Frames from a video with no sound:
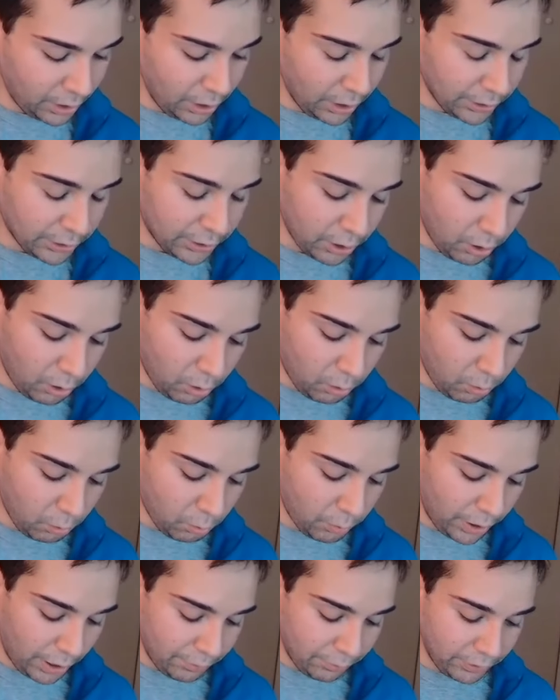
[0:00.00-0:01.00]
So
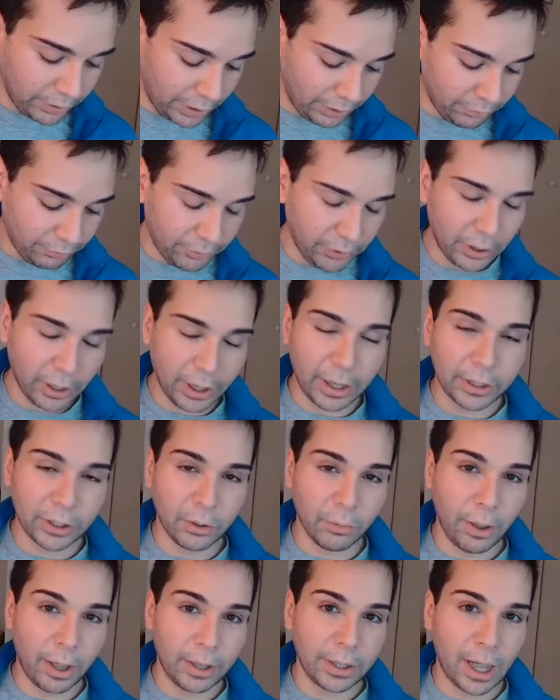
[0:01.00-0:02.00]
whenever they feel like it's the
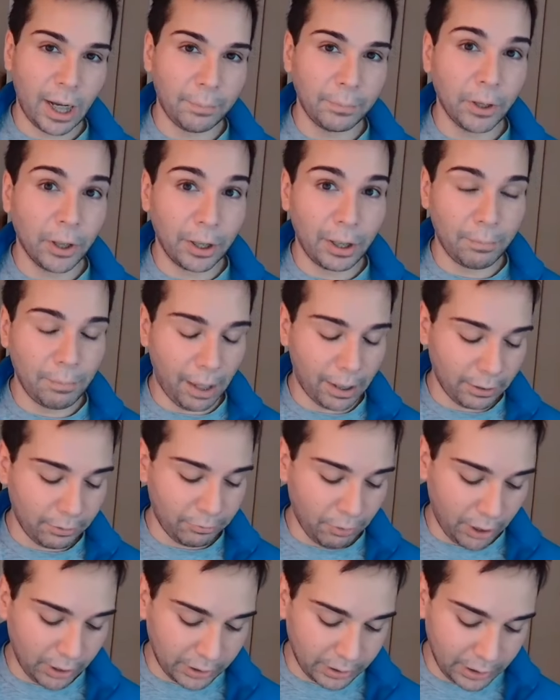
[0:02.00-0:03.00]
right time, they're going to
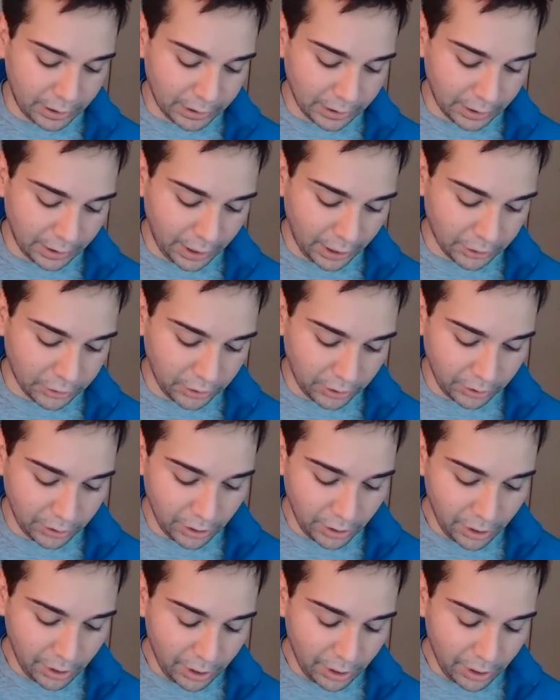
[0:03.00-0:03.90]
manifest this connection.